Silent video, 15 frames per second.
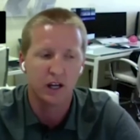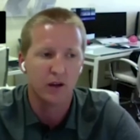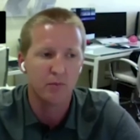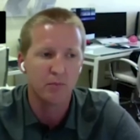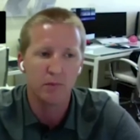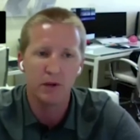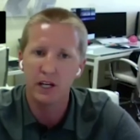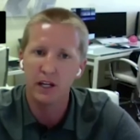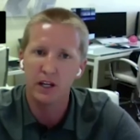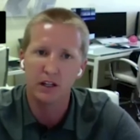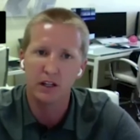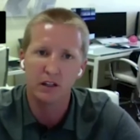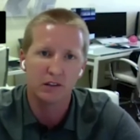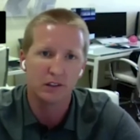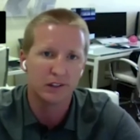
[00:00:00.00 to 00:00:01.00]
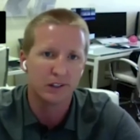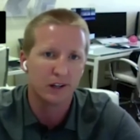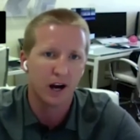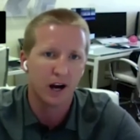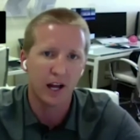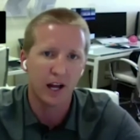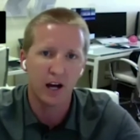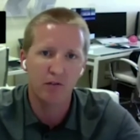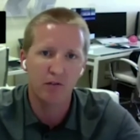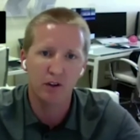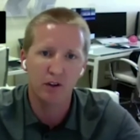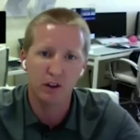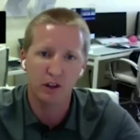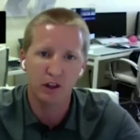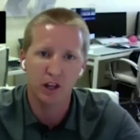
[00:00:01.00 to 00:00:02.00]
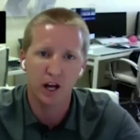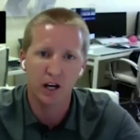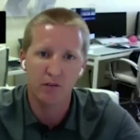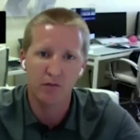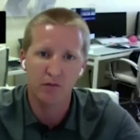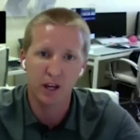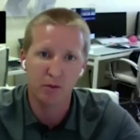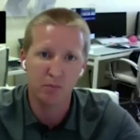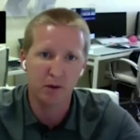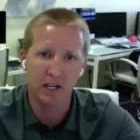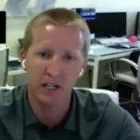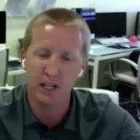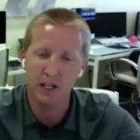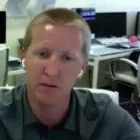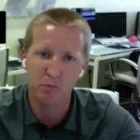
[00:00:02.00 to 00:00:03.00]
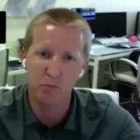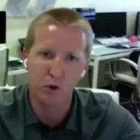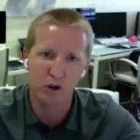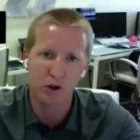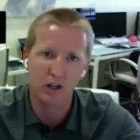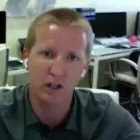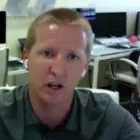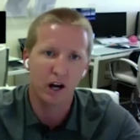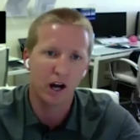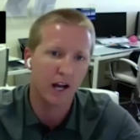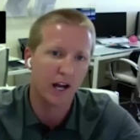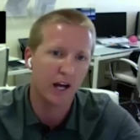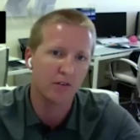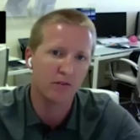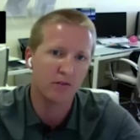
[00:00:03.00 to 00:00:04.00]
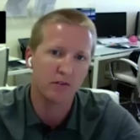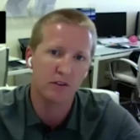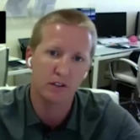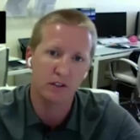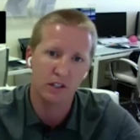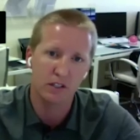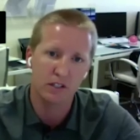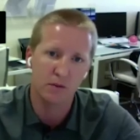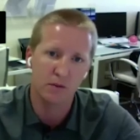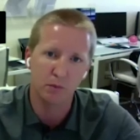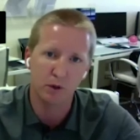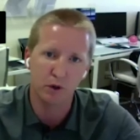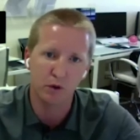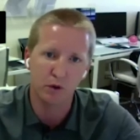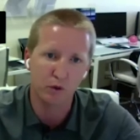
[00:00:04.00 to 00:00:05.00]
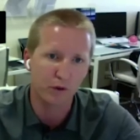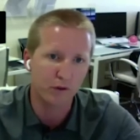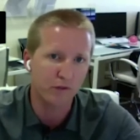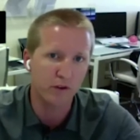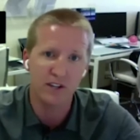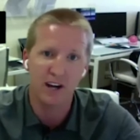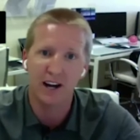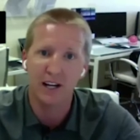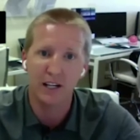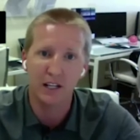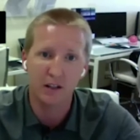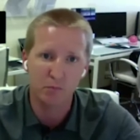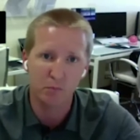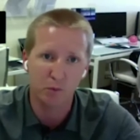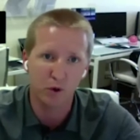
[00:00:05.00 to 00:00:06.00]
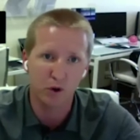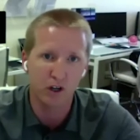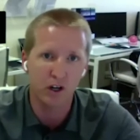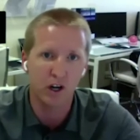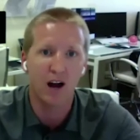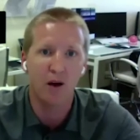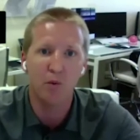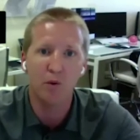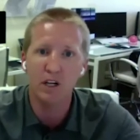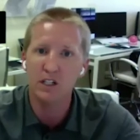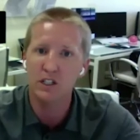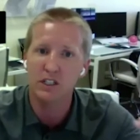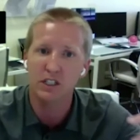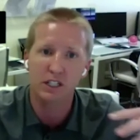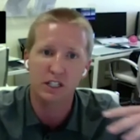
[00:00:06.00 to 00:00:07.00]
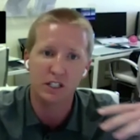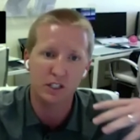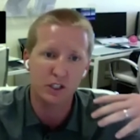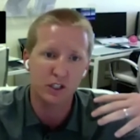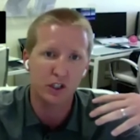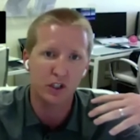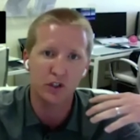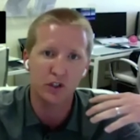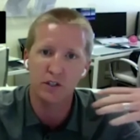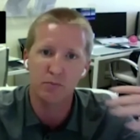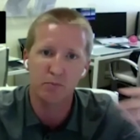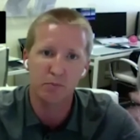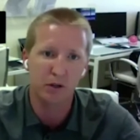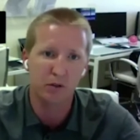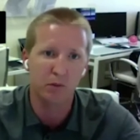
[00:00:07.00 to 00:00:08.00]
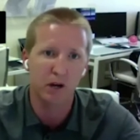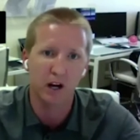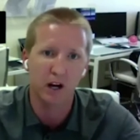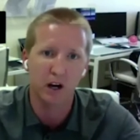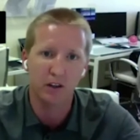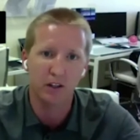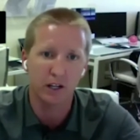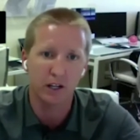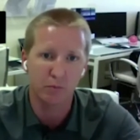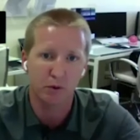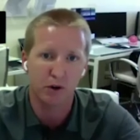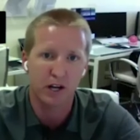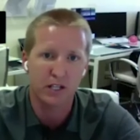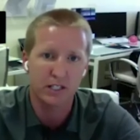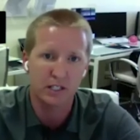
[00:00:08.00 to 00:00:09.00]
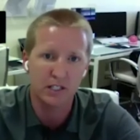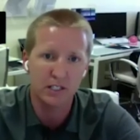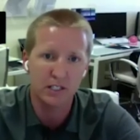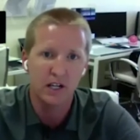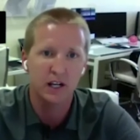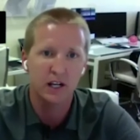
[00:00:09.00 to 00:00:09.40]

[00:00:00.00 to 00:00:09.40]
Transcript: meaning I have a lot of Yelp, I need more. I have some Google reviews, I need more. I want to just continue to build my online presence